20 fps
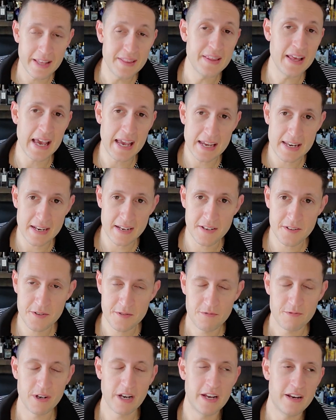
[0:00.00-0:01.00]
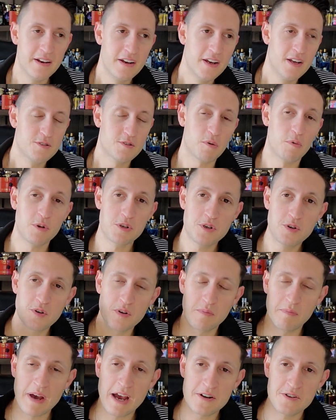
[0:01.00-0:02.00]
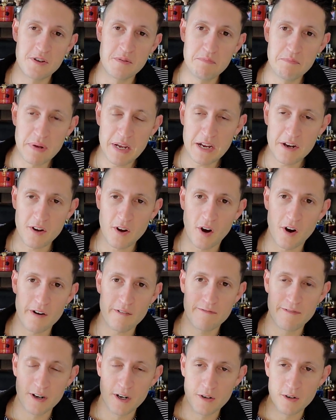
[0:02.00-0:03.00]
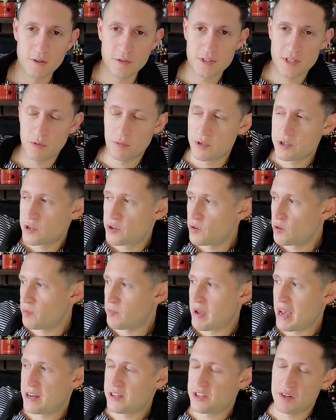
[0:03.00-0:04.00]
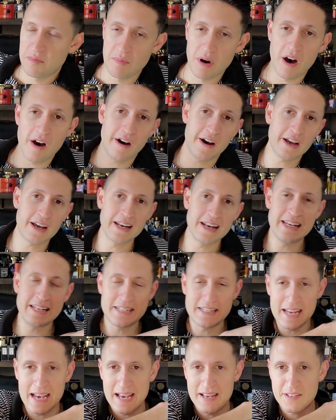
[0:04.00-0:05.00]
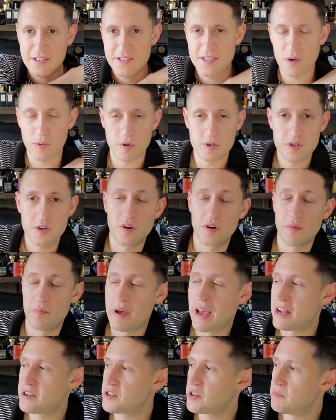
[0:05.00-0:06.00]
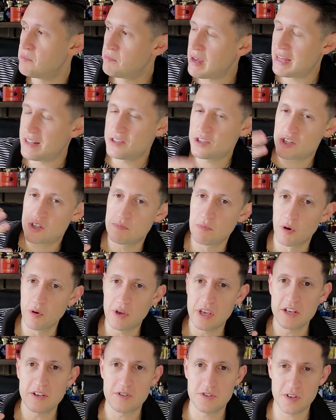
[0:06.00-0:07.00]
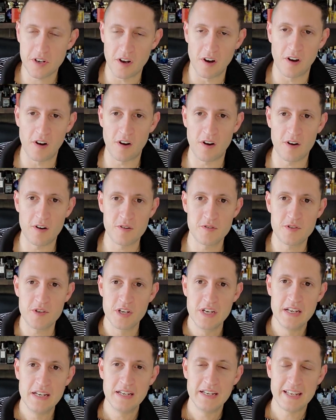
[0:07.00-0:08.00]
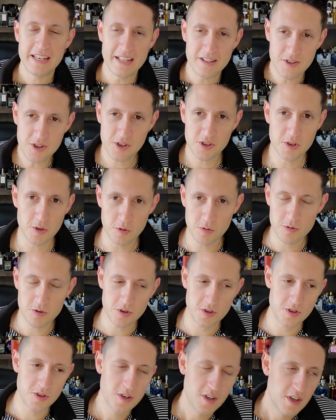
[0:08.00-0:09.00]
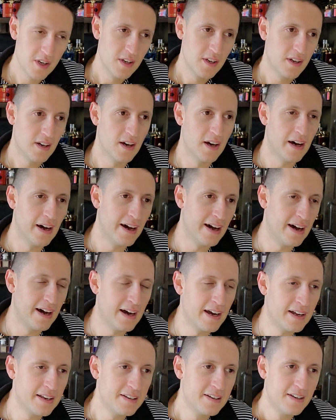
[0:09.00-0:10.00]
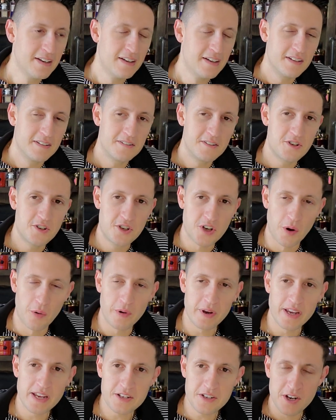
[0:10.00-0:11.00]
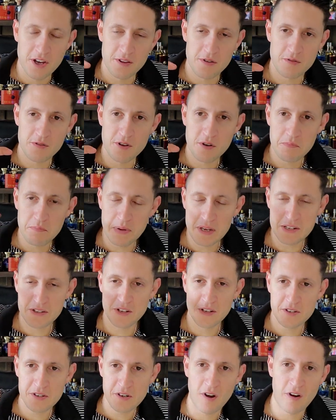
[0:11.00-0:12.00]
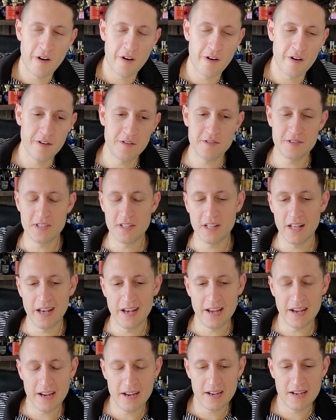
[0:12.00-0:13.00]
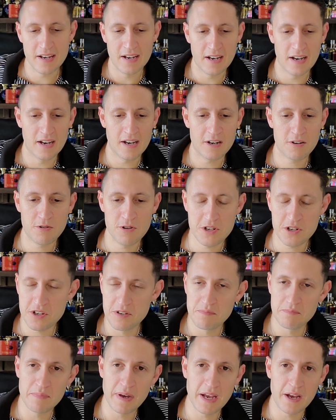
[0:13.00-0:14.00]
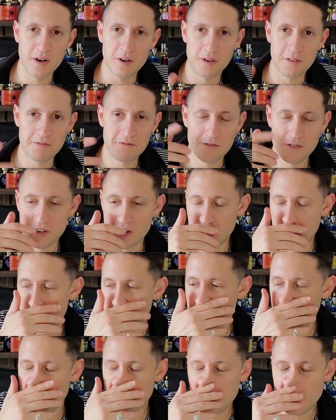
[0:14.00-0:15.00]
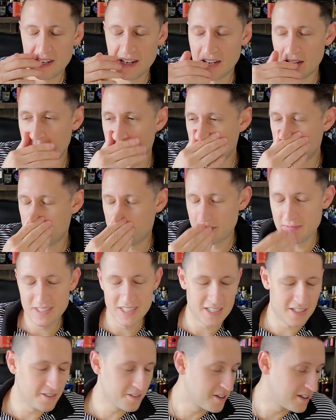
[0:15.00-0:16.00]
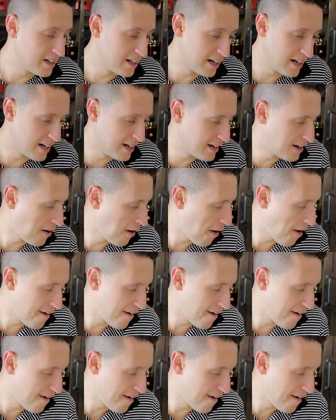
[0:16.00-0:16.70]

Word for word: in the 80s, right? So I want you to imagine big car phones. I want you to imagine mahogany desks. I want you to imagine men smoking cigars in suits, uh, showing each other their business cards, like uh, Christian Bale from, um, oh God,